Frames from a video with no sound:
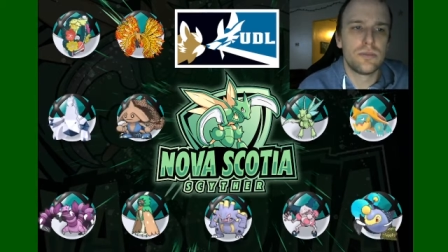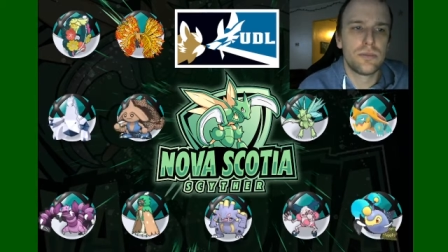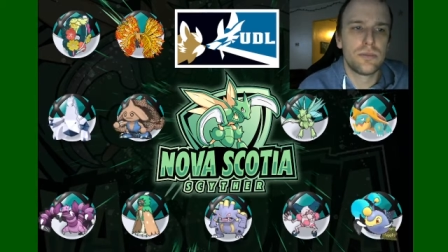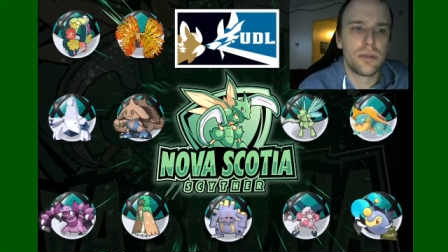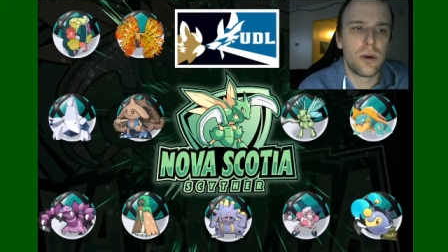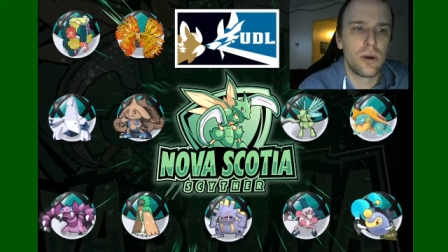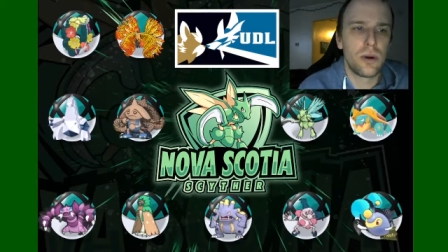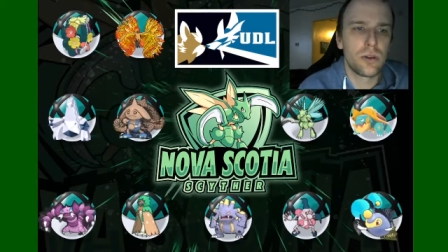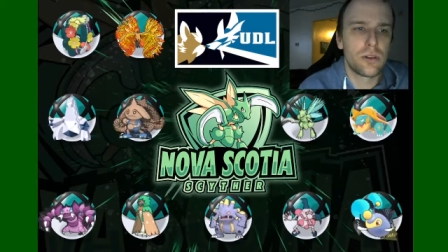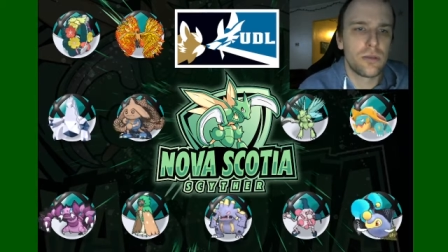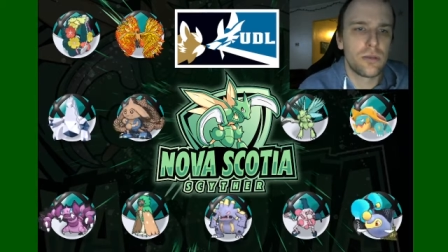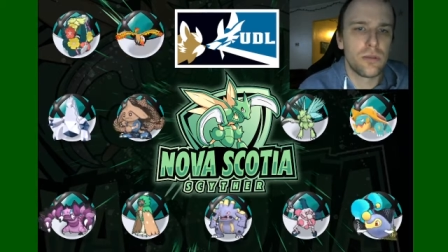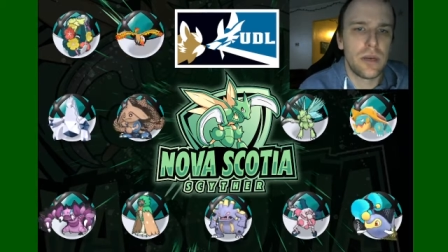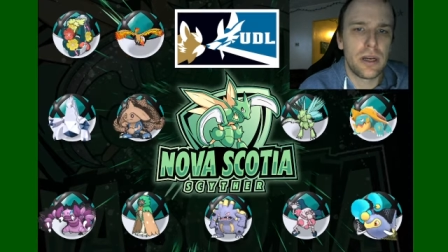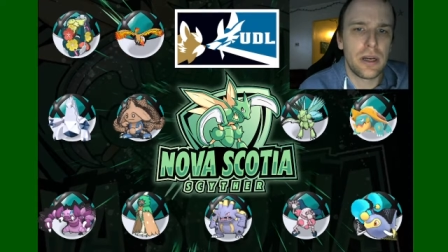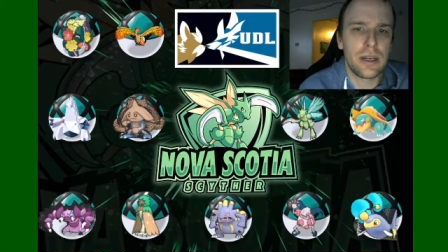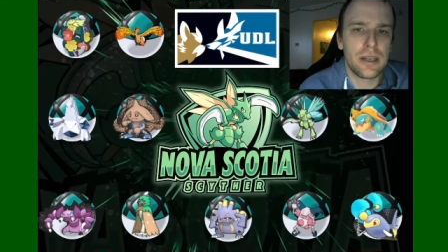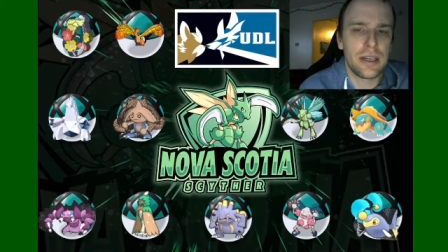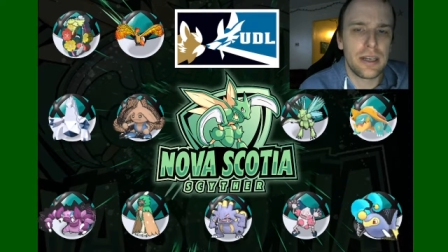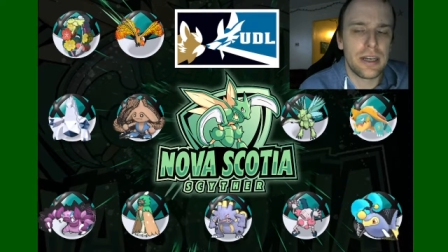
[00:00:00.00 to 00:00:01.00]

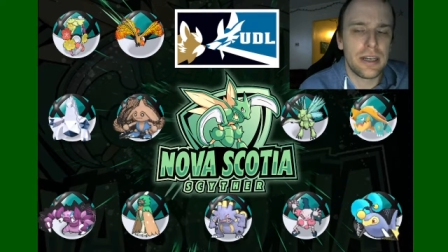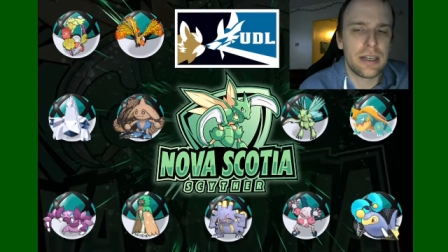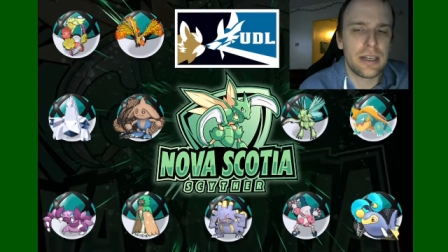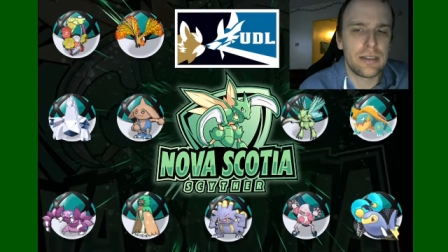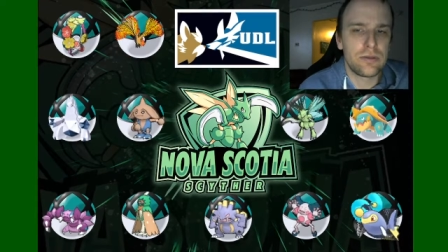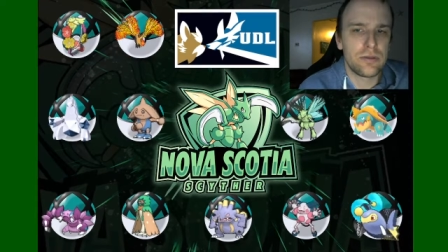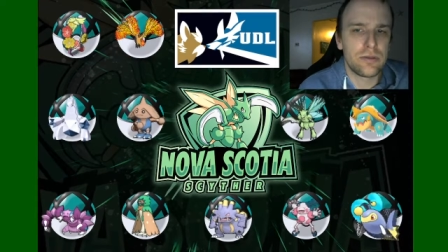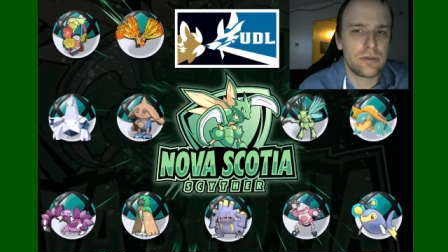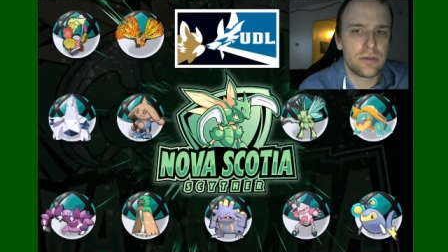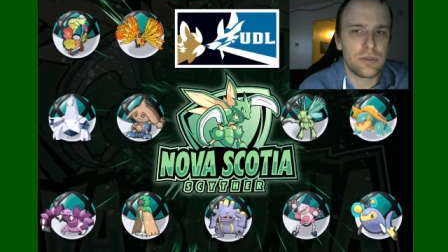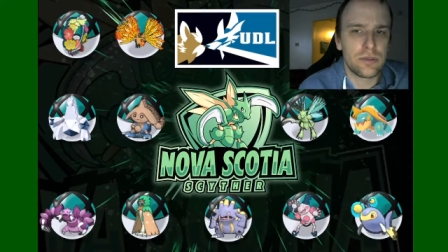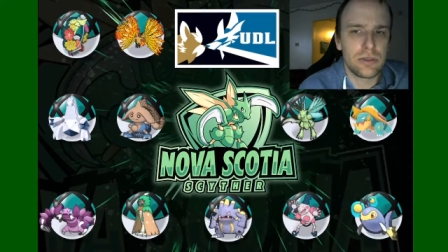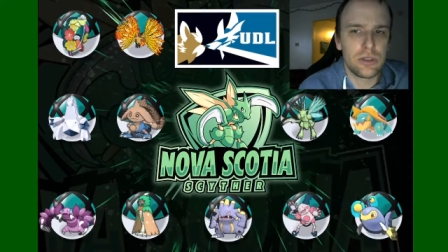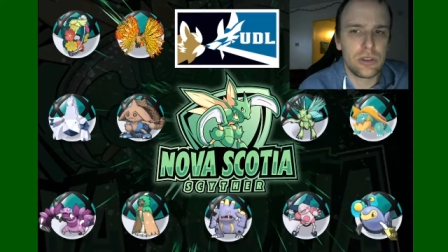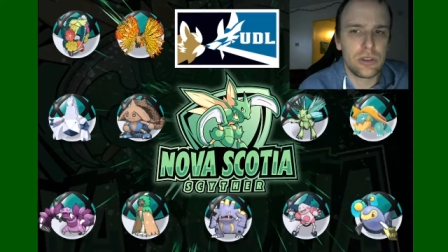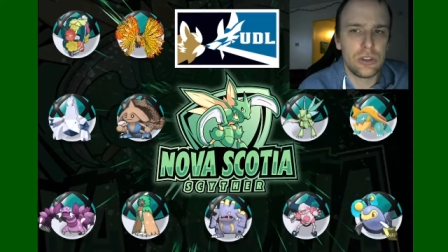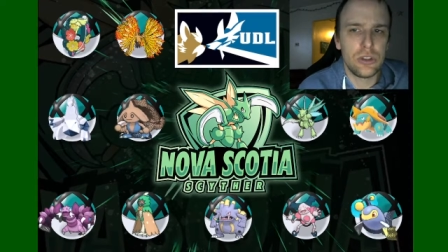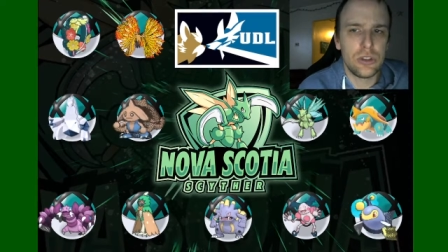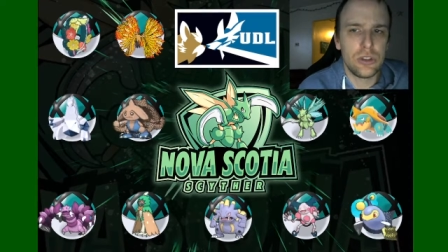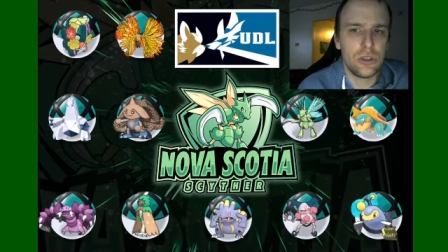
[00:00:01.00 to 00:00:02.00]
Pokemon I've
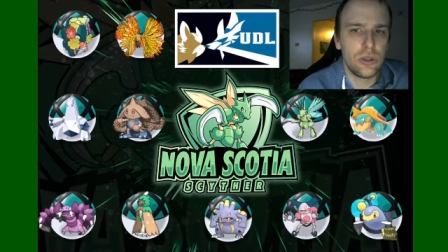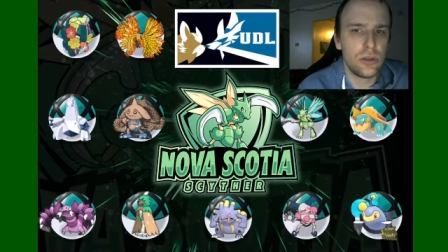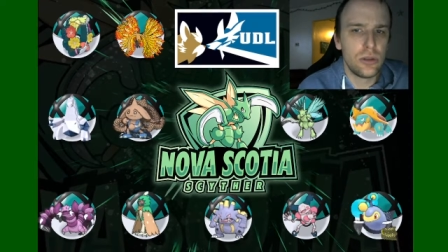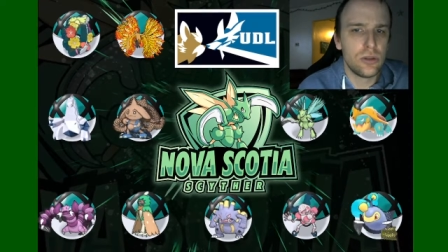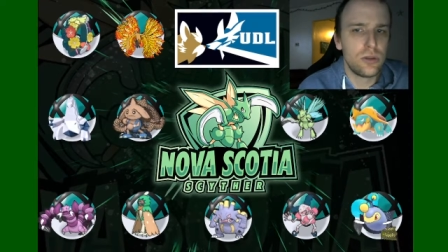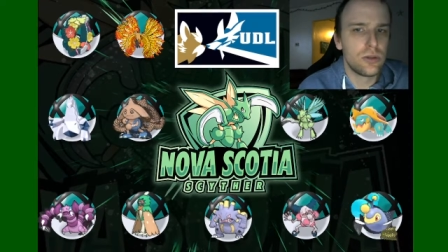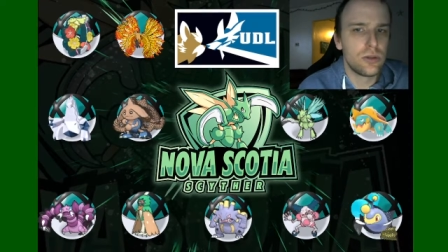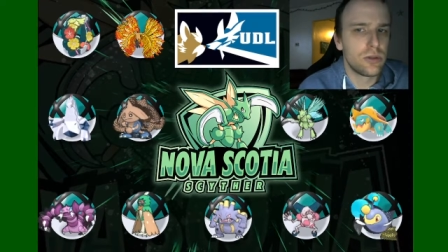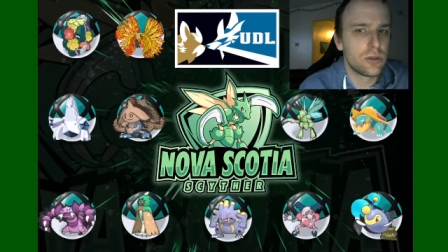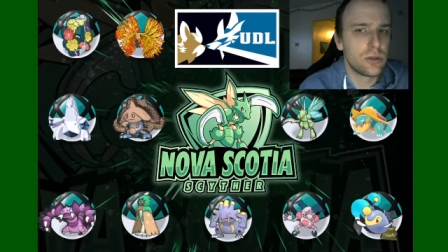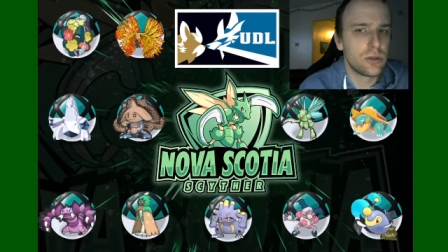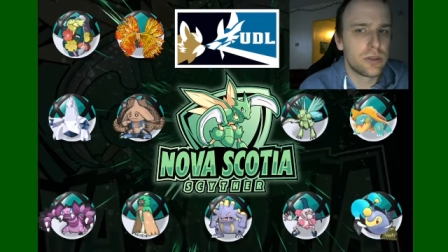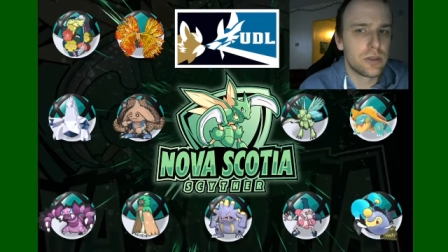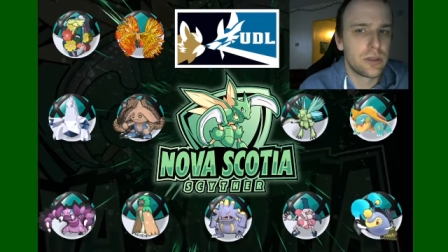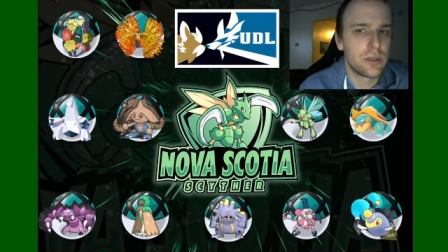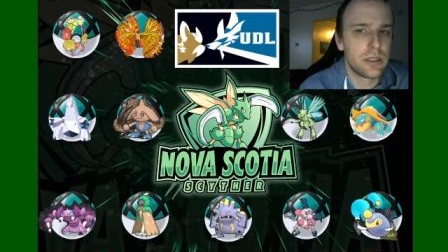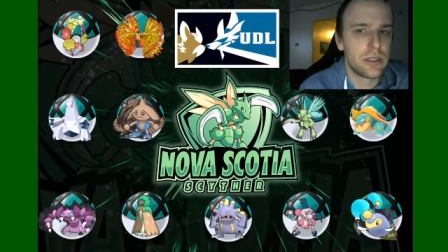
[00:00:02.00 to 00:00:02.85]
used.